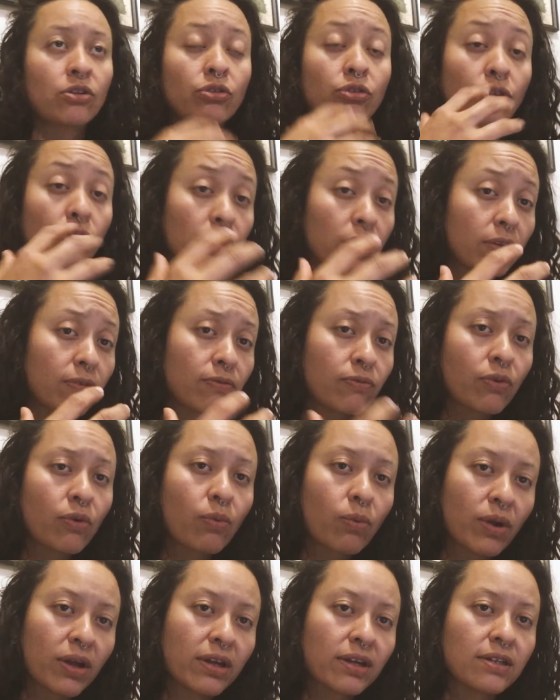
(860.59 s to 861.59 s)
looking for
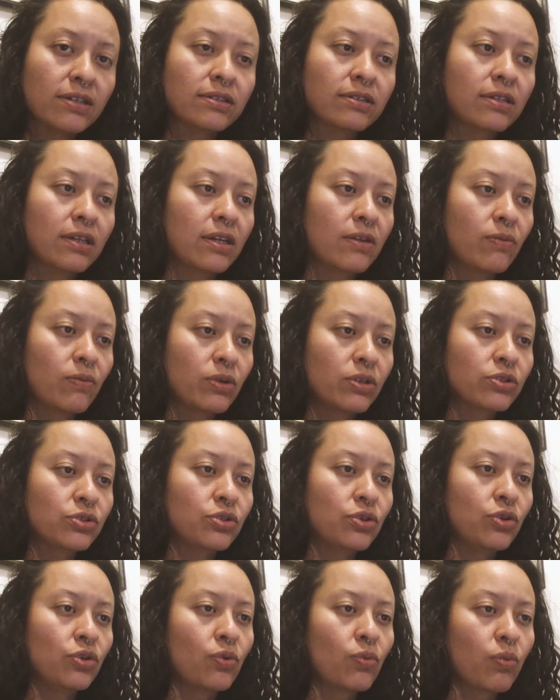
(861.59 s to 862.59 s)
ways in which
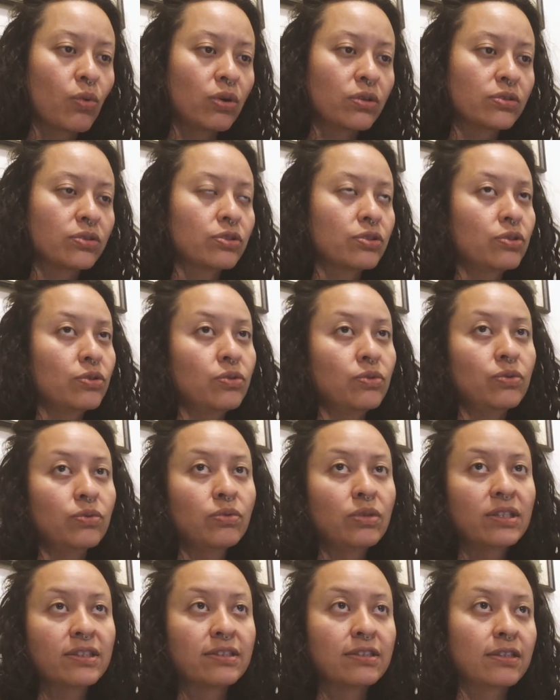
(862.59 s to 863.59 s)
you want to,
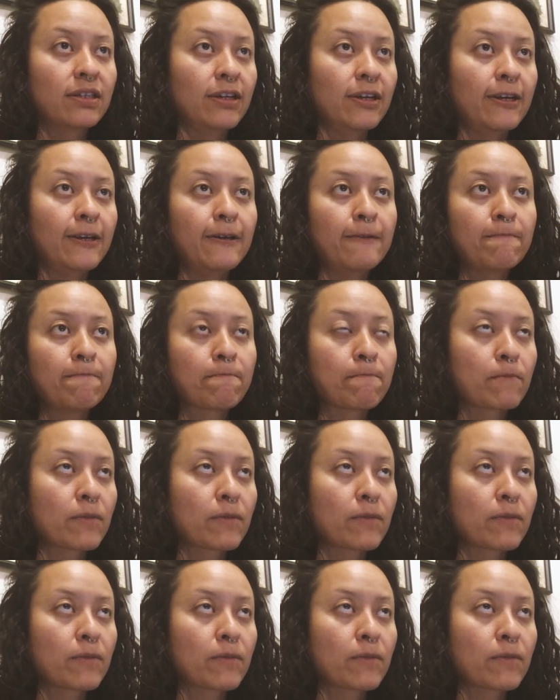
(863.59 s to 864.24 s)
let's say,